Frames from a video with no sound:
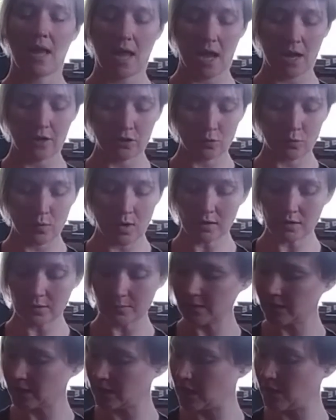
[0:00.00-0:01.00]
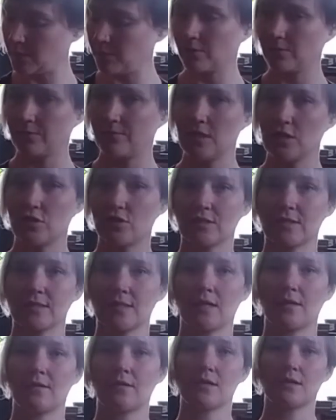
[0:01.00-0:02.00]
And you're welcome to keep your feet just
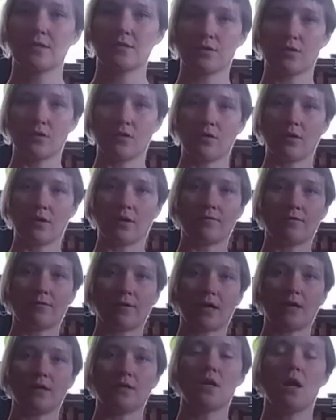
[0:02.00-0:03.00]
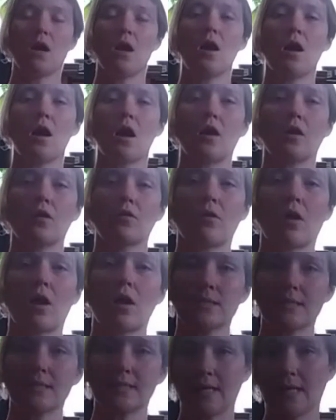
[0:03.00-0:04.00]
like this, or you can find a
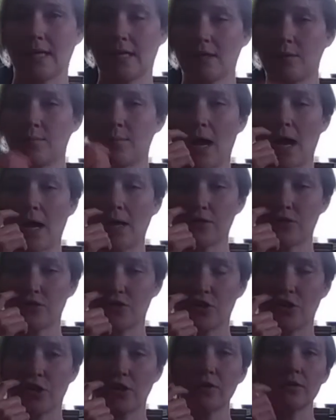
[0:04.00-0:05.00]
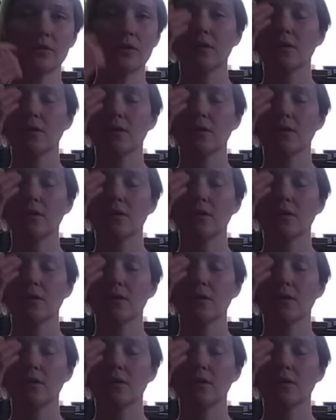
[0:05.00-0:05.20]
cross-legged posture.